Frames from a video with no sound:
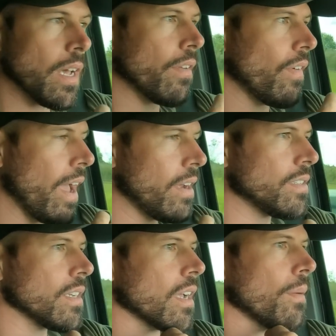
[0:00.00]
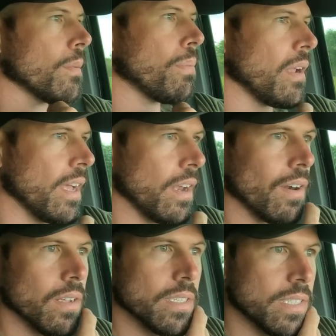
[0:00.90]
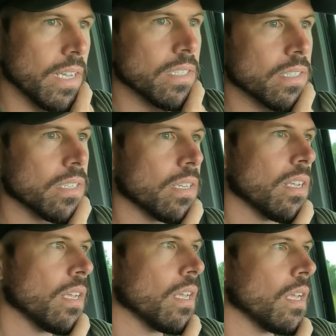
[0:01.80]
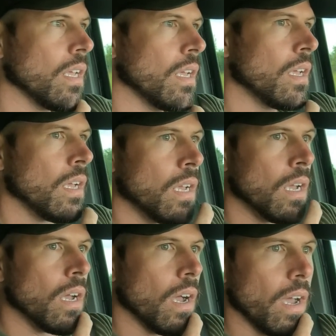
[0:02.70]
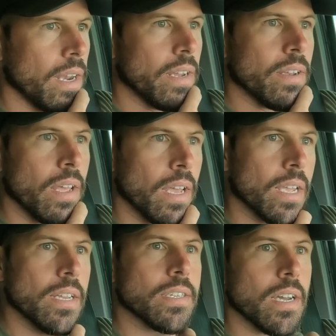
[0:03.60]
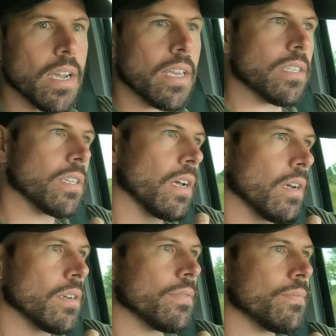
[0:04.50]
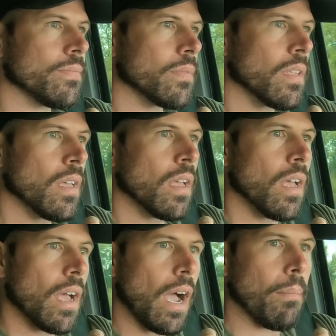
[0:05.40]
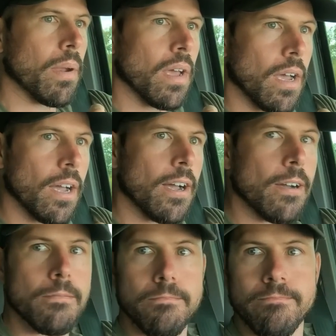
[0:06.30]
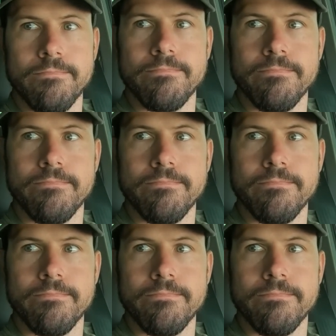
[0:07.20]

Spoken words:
There's a lot of factors that come to play in early season hunting in Kentucky, so I'm gonna